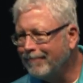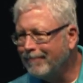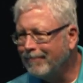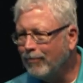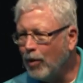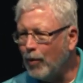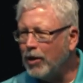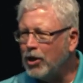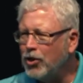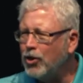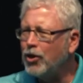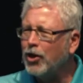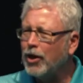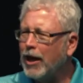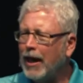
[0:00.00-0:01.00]
What would it do to
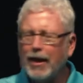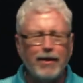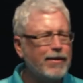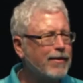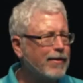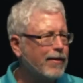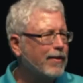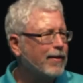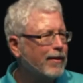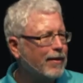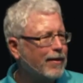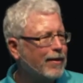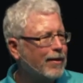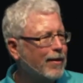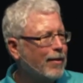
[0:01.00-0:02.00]
your kids?
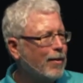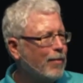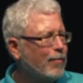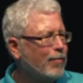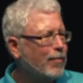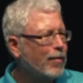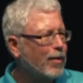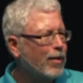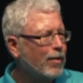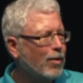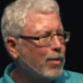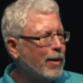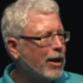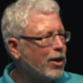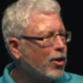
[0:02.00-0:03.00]
What
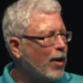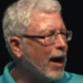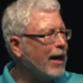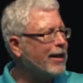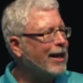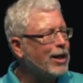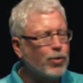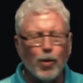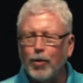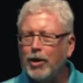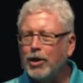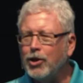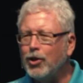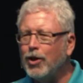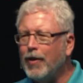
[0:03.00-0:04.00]
about your grandkids? What would it
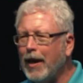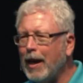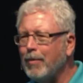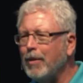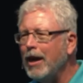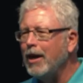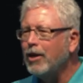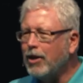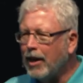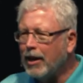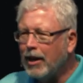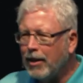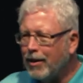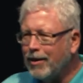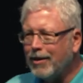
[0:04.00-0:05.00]
do to them? You,
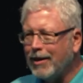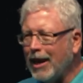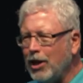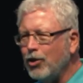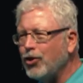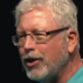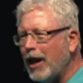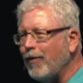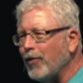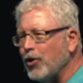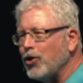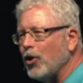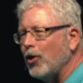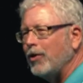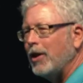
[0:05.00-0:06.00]
can you say for
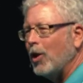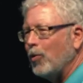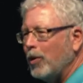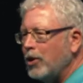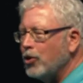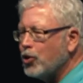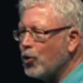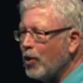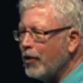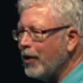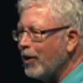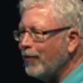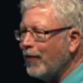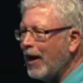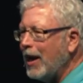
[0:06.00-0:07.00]
certain that it wouldn't destroy
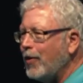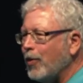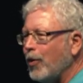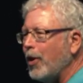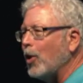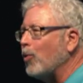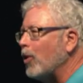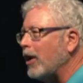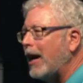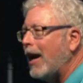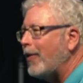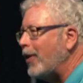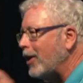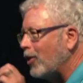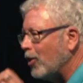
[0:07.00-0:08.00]
their faith or their work
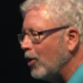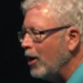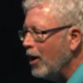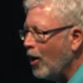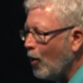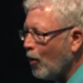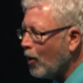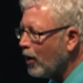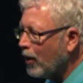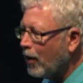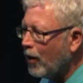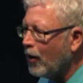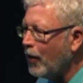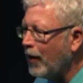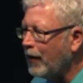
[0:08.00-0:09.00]
ethic or,
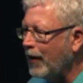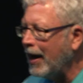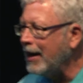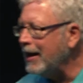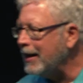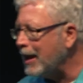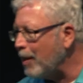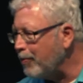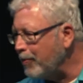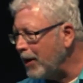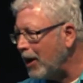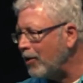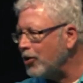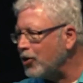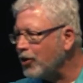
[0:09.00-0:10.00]
or, or that they'd end up, you
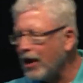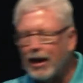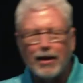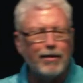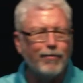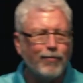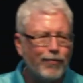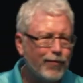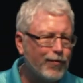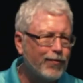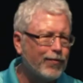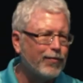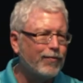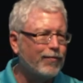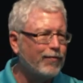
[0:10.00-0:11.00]
know, just like
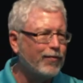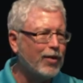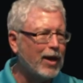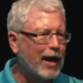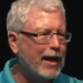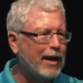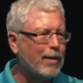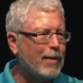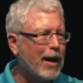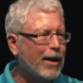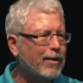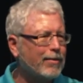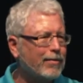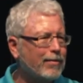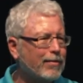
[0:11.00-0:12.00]
forgetting about
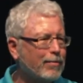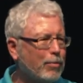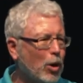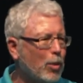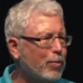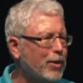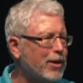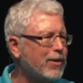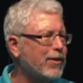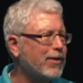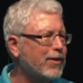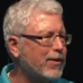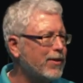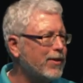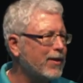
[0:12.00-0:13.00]

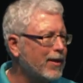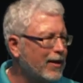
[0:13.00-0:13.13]
purpose?